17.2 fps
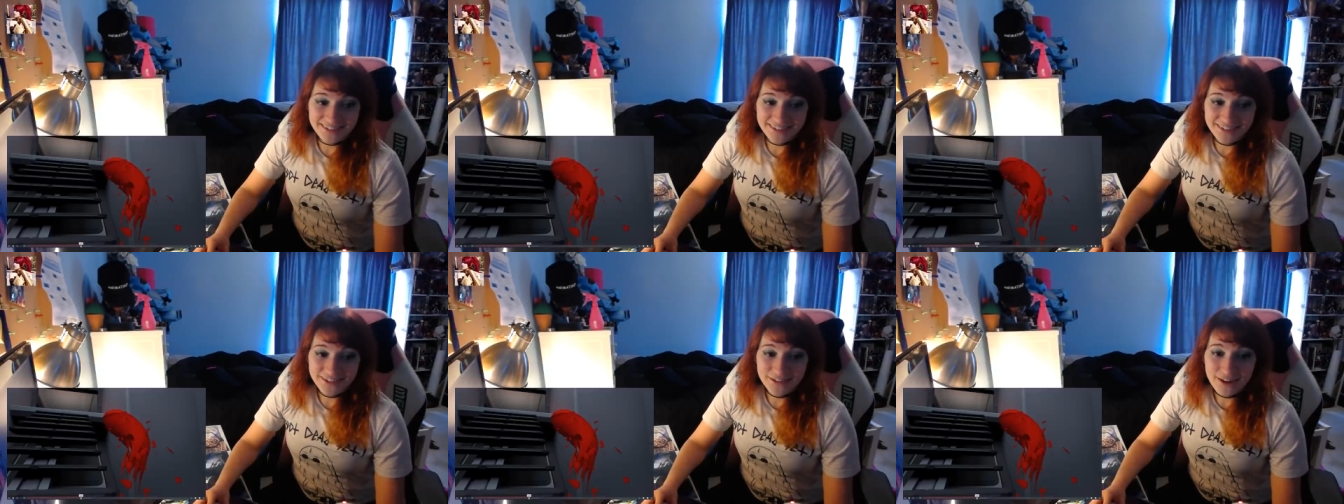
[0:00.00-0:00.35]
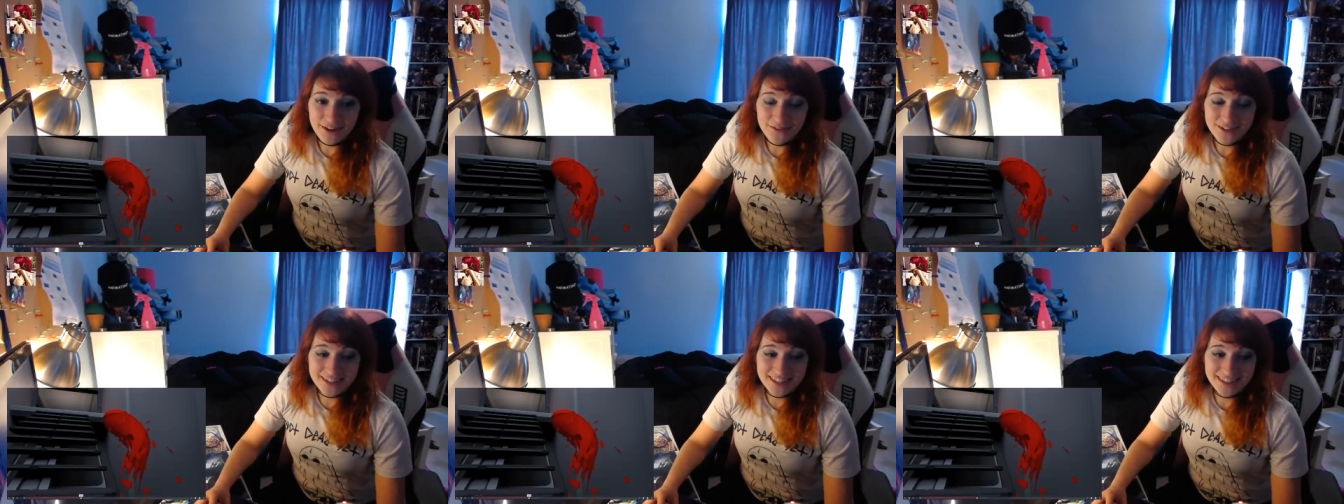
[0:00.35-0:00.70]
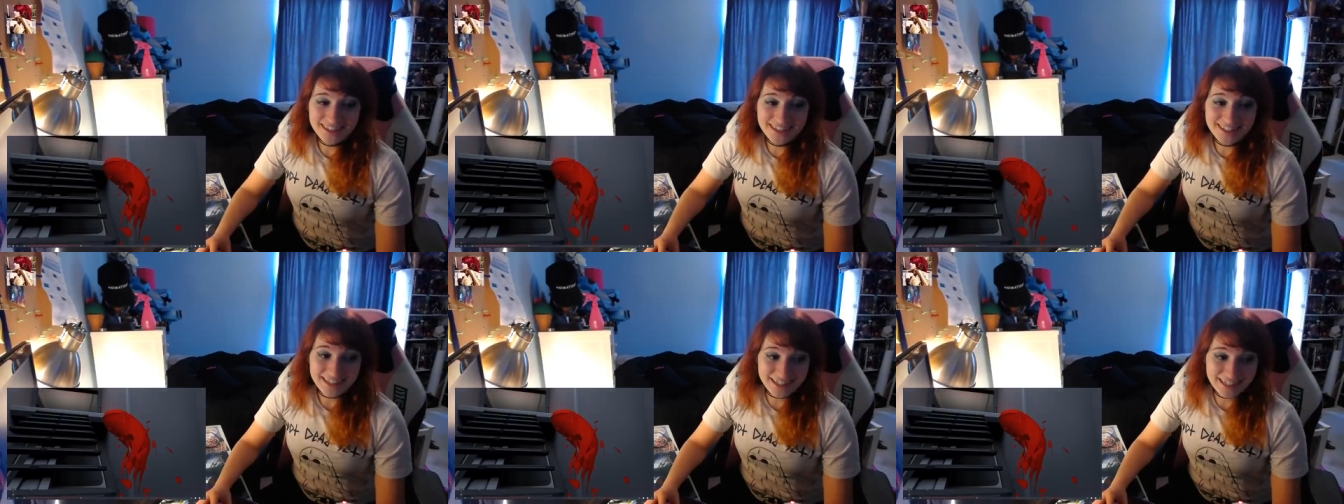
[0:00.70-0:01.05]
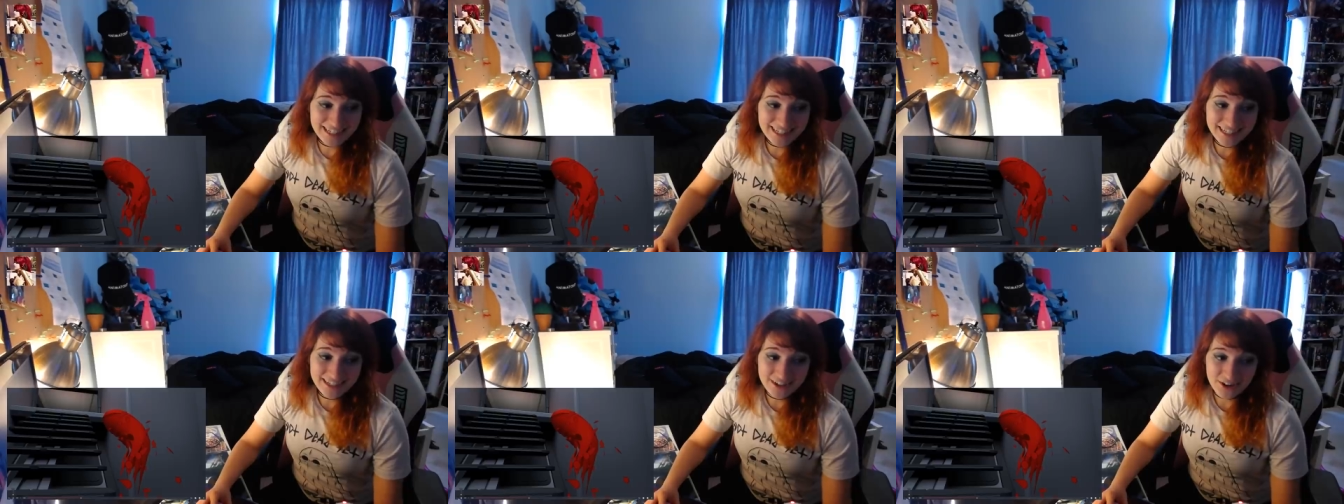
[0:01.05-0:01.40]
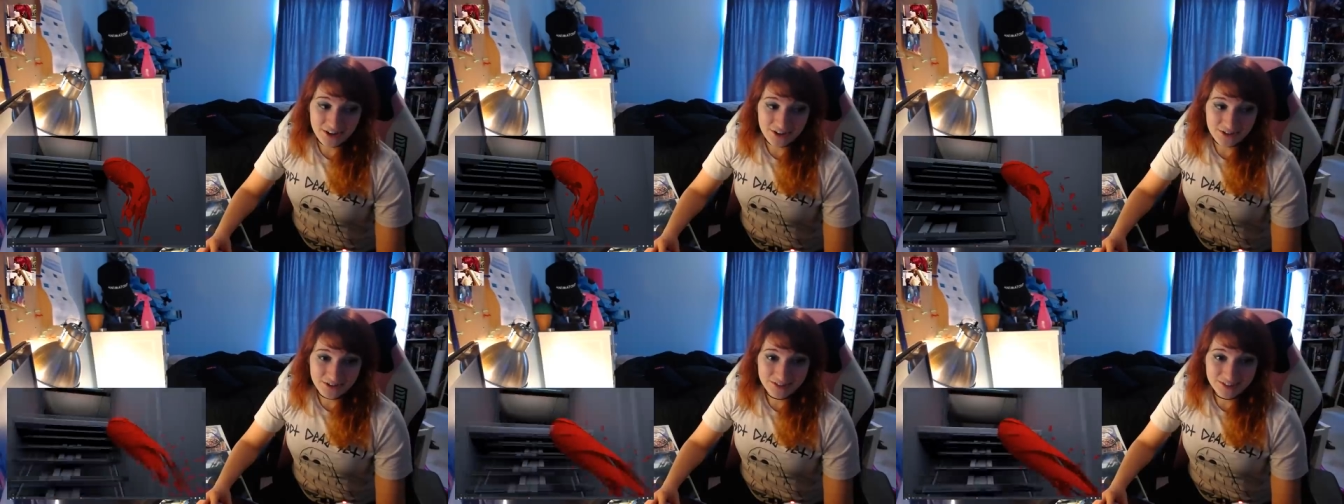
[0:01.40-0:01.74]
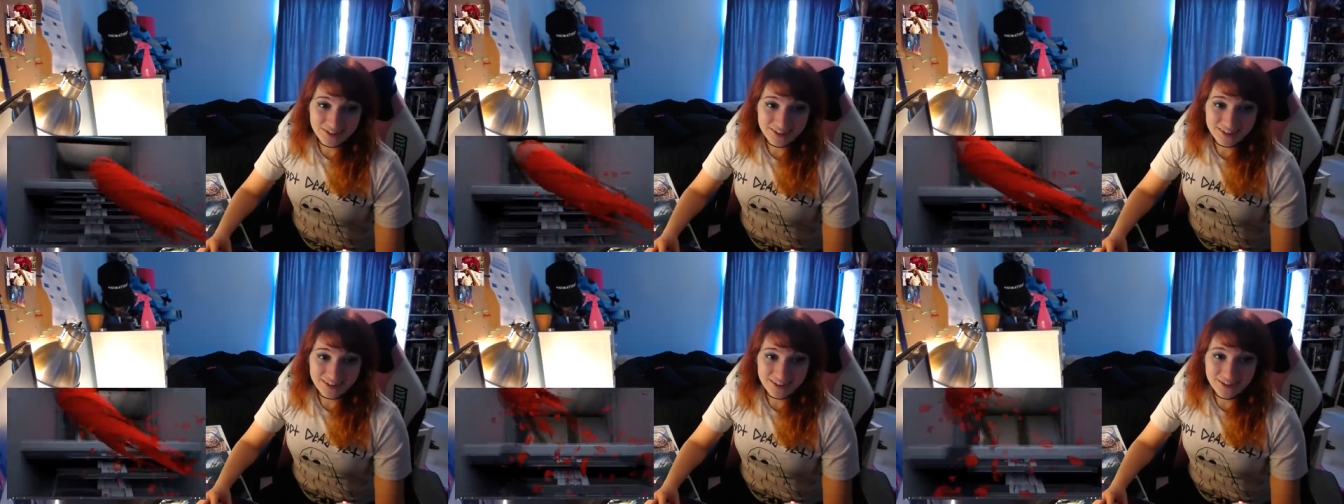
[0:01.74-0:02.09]
whoever did this, I need to know
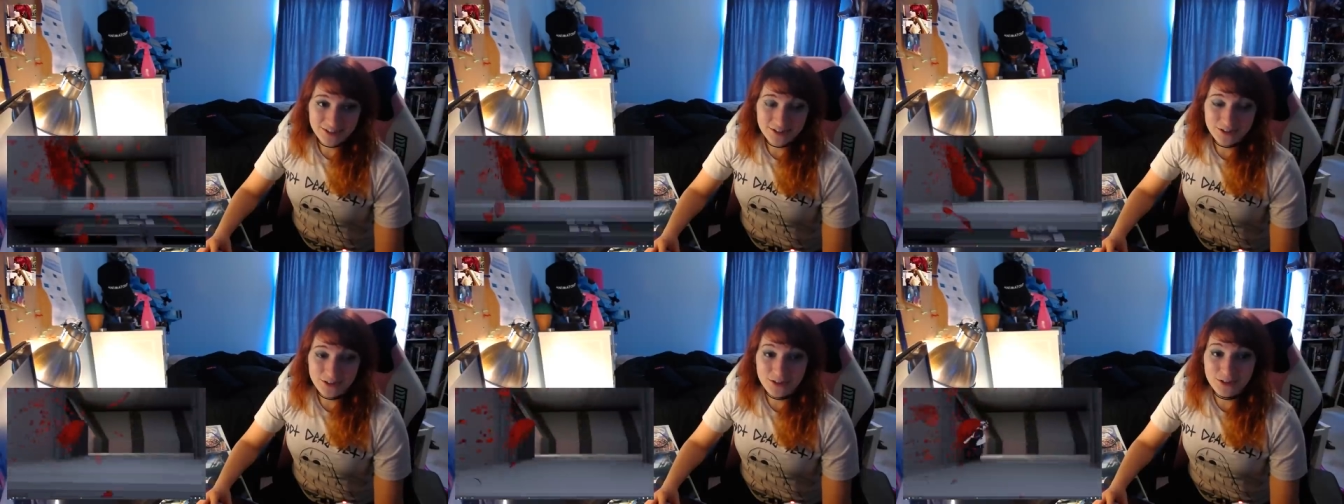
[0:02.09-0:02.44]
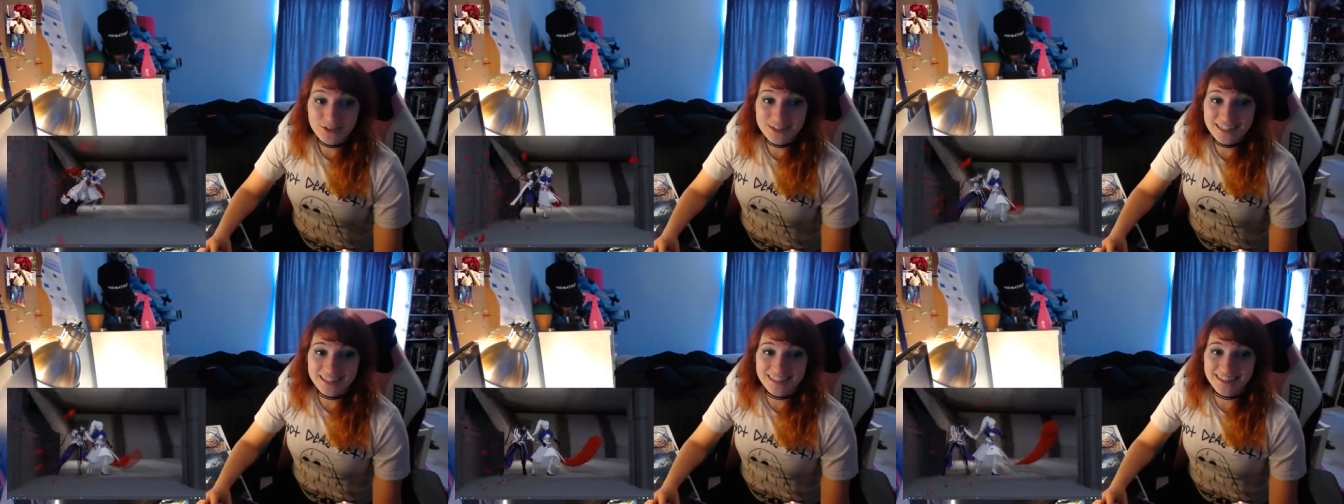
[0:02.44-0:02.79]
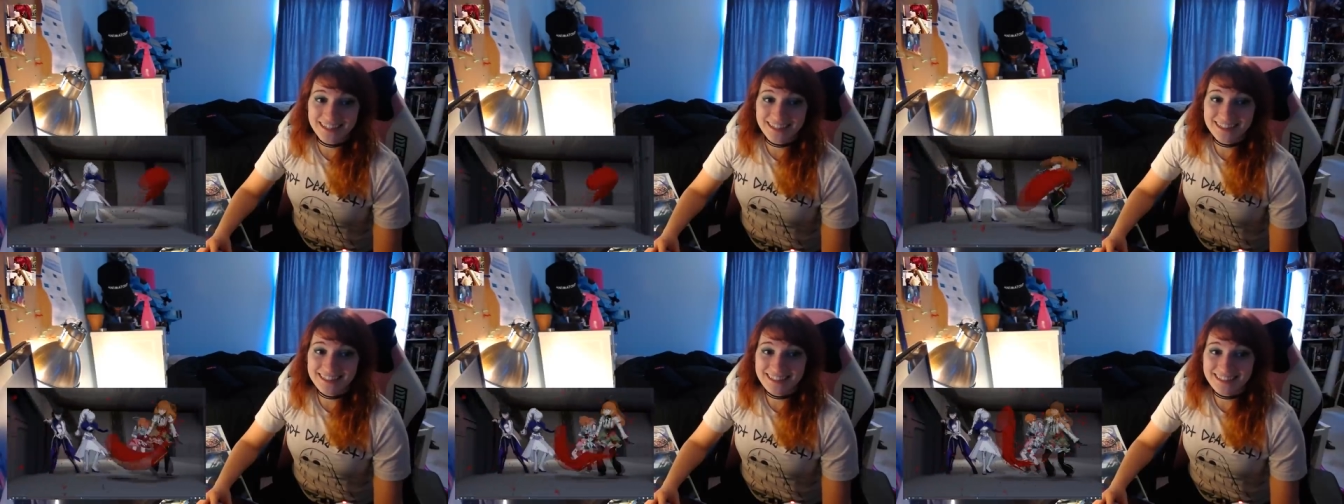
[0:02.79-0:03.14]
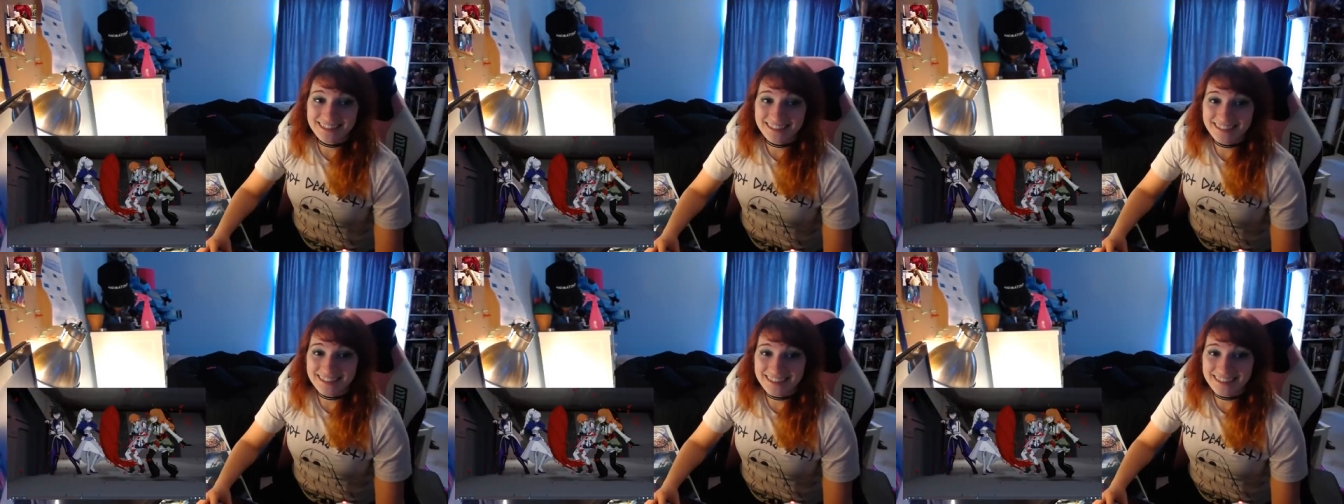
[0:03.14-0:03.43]
who who did this.